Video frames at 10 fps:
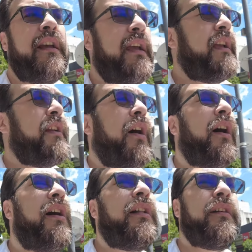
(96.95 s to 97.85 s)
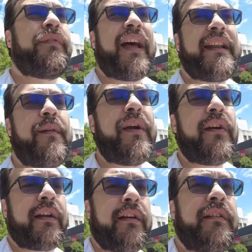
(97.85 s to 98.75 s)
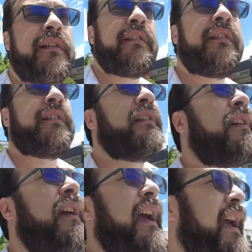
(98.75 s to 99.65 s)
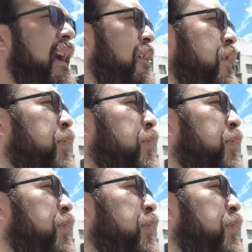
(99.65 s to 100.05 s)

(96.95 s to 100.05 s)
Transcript: in all of Latin America. And if you